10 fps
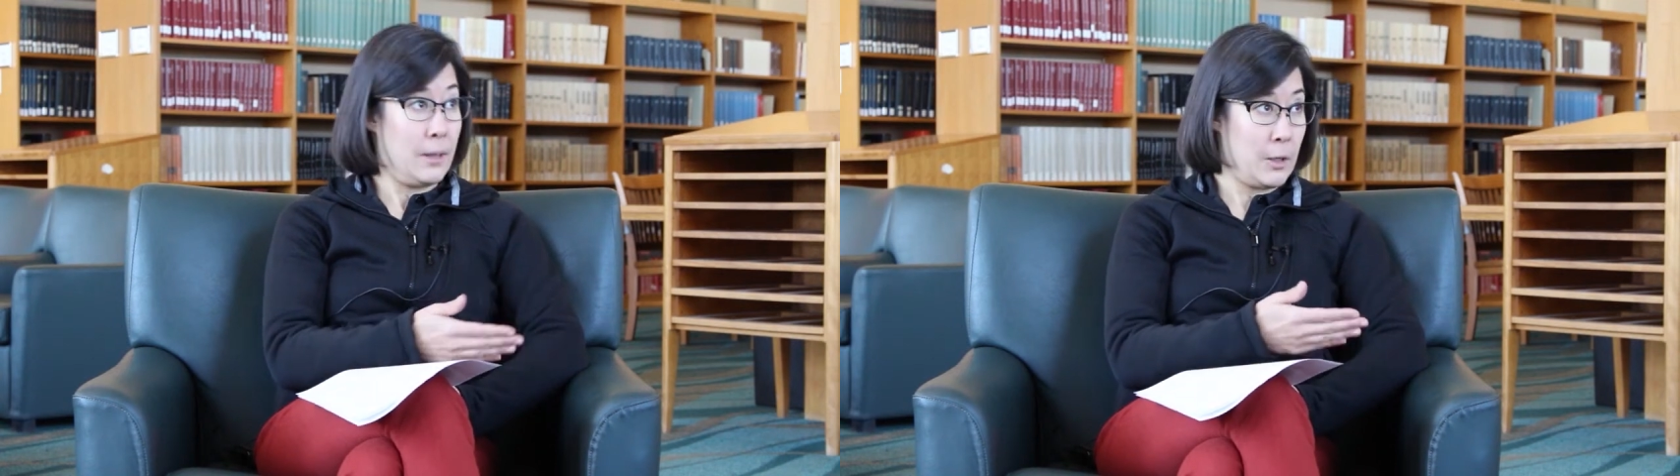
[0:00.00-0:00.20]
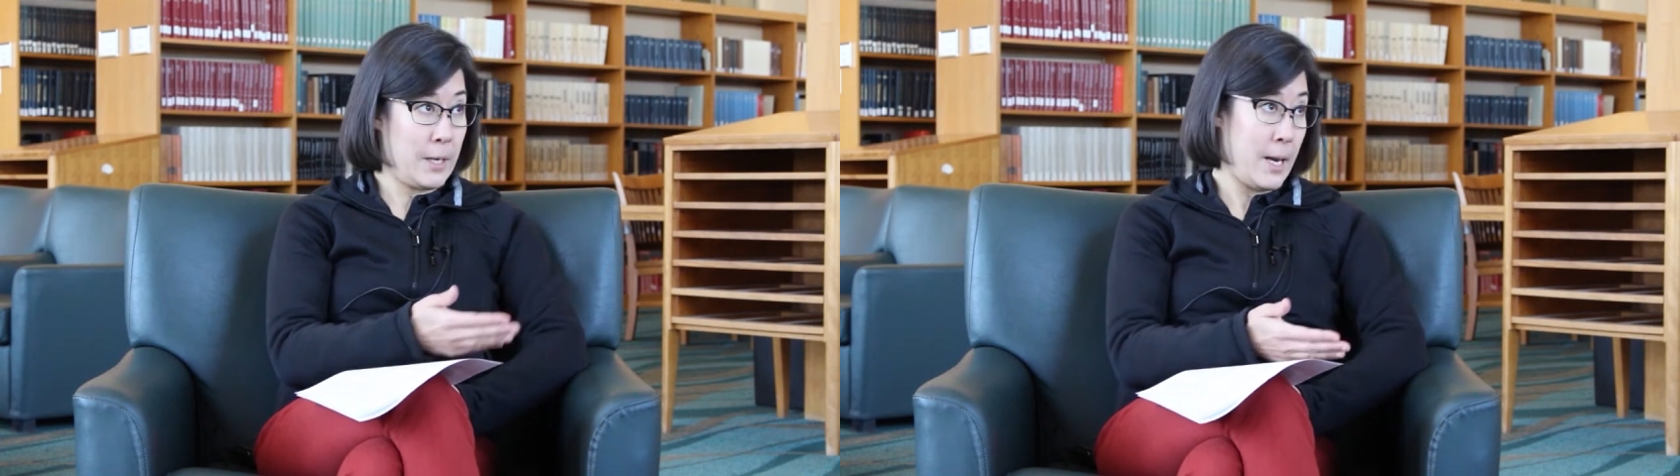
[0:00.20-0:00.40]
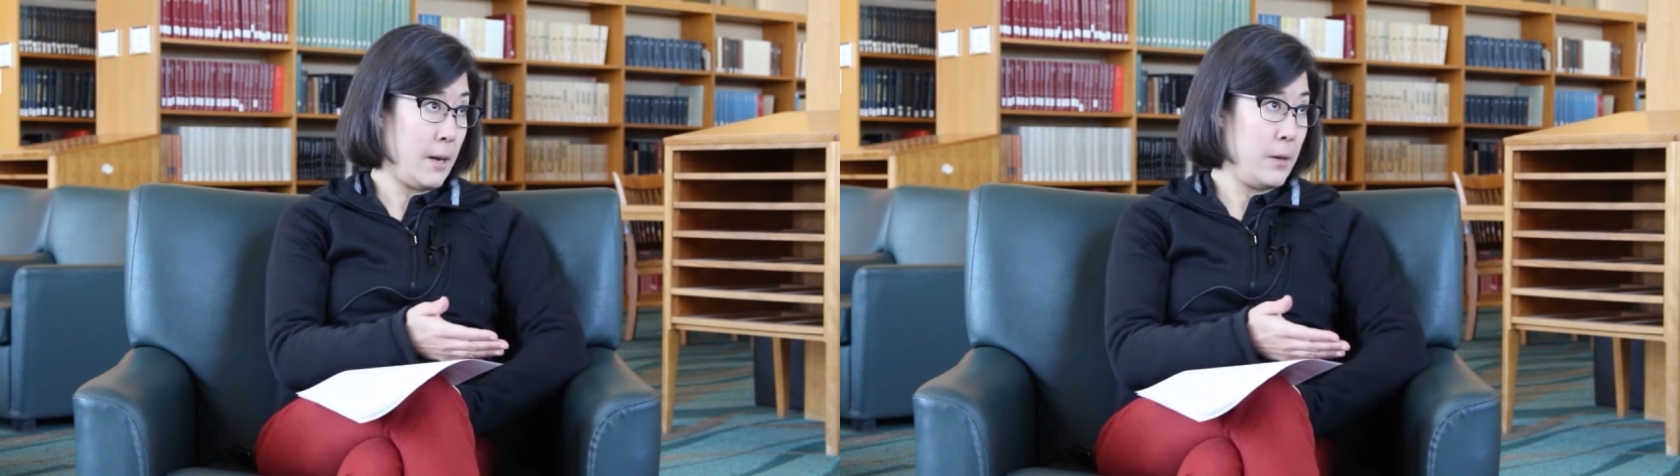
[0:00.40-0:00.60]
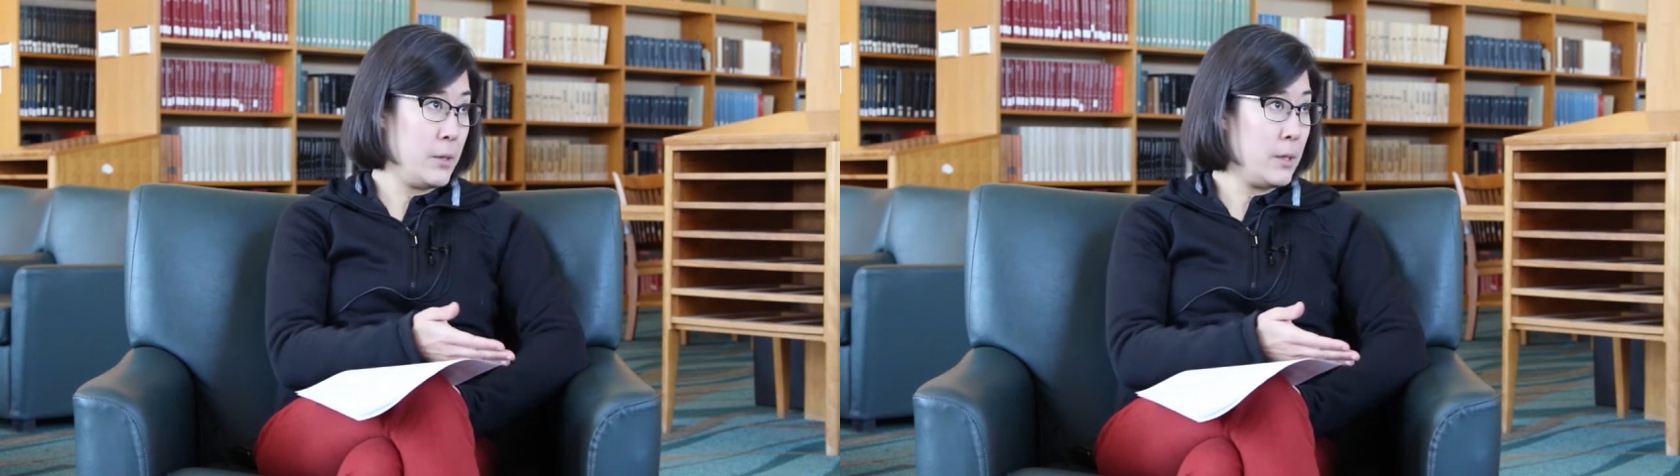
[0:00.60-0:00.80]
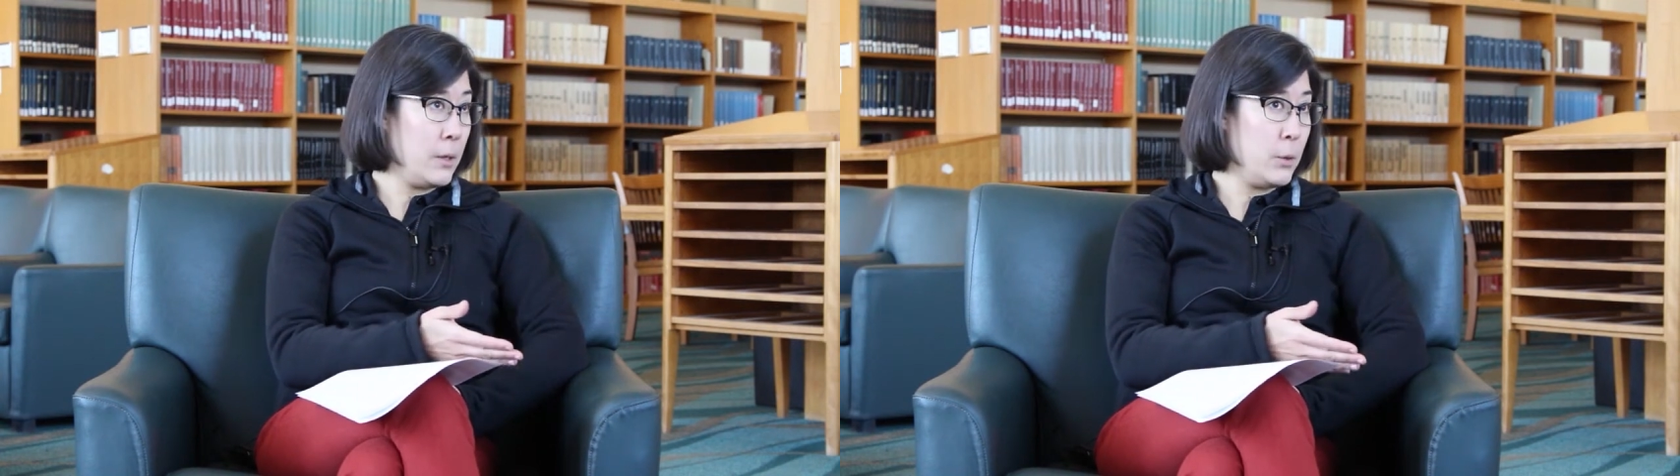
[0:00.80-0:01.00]
learning how to
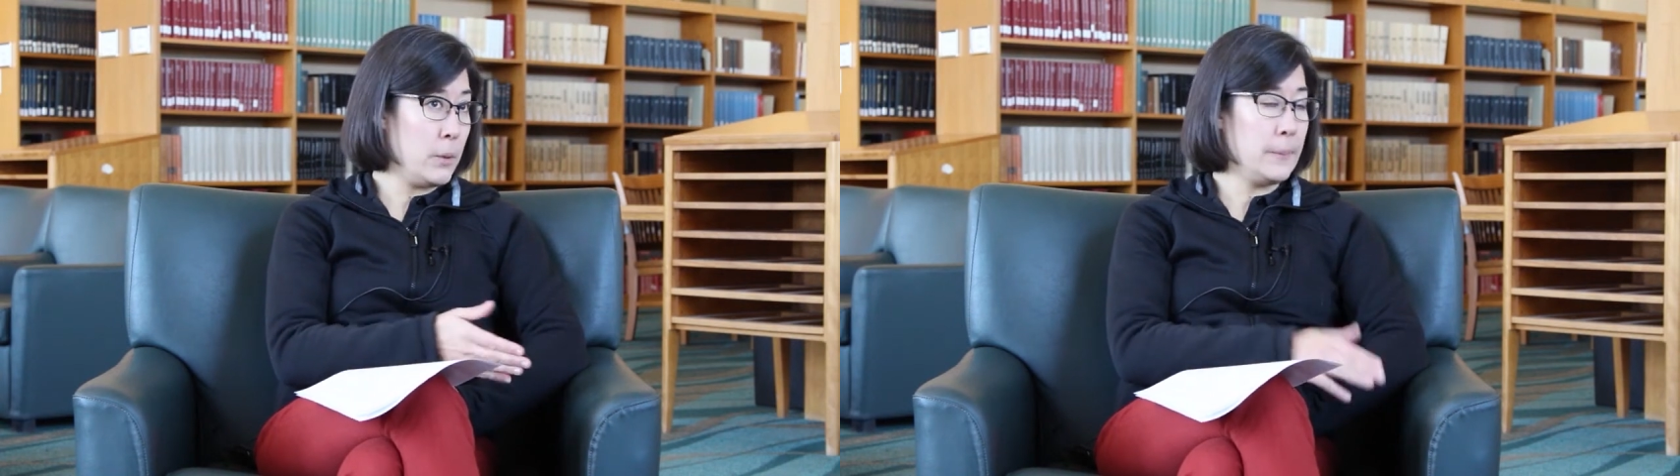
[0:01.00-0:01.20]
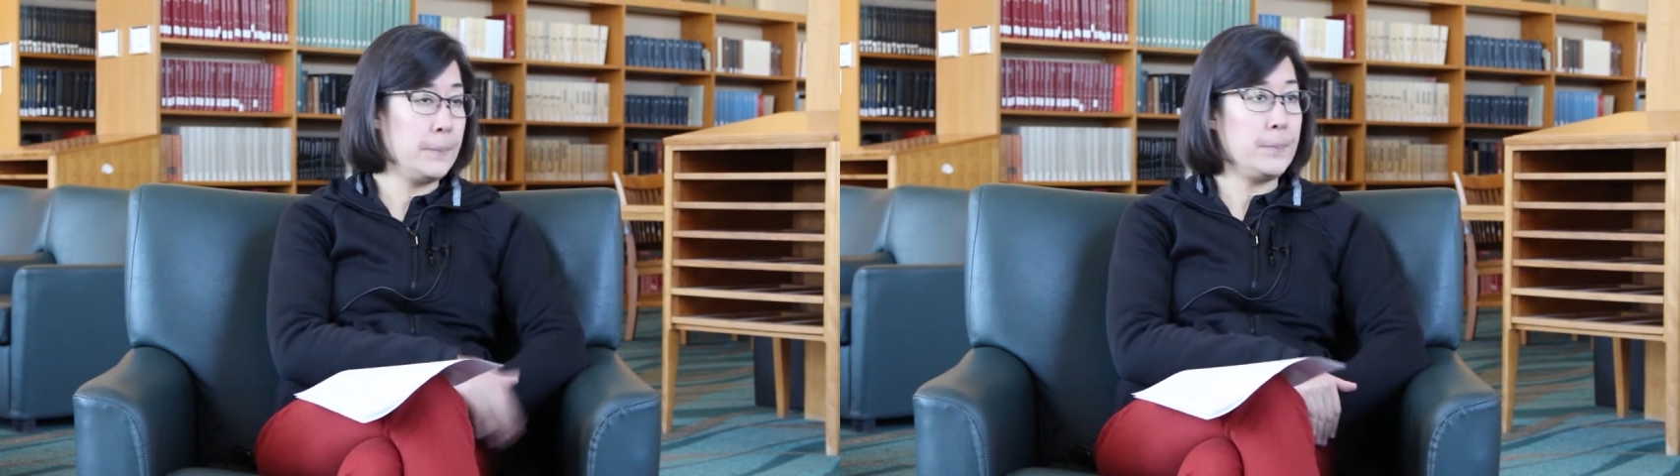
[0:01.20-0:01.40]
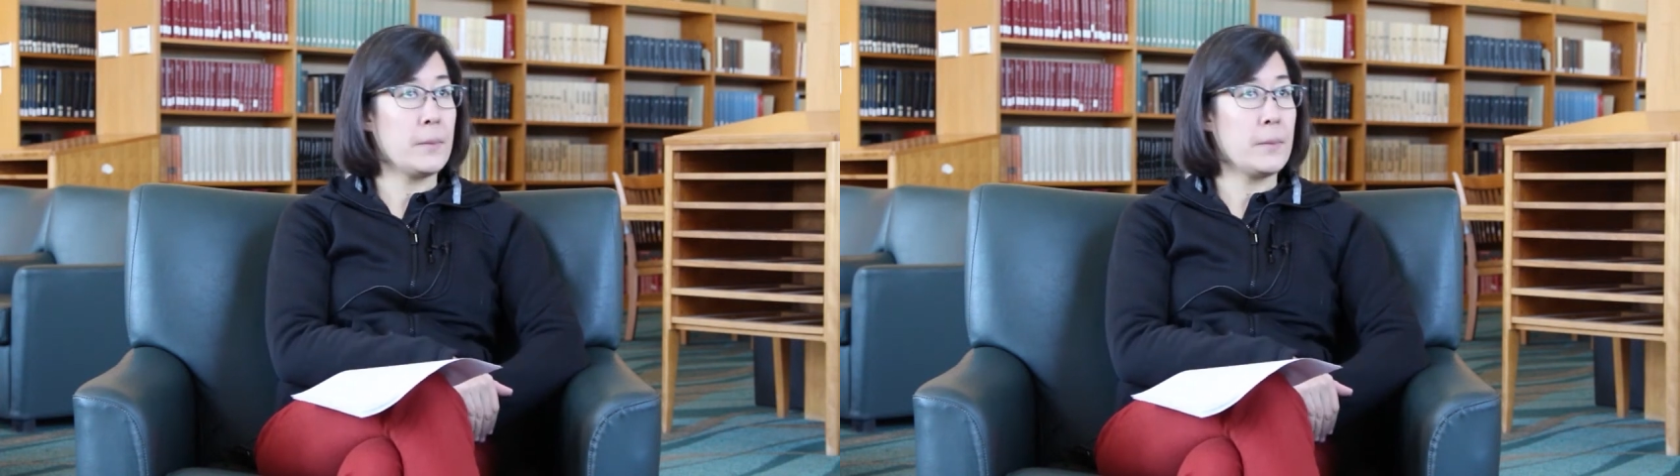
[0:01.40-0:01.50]
use the new tool.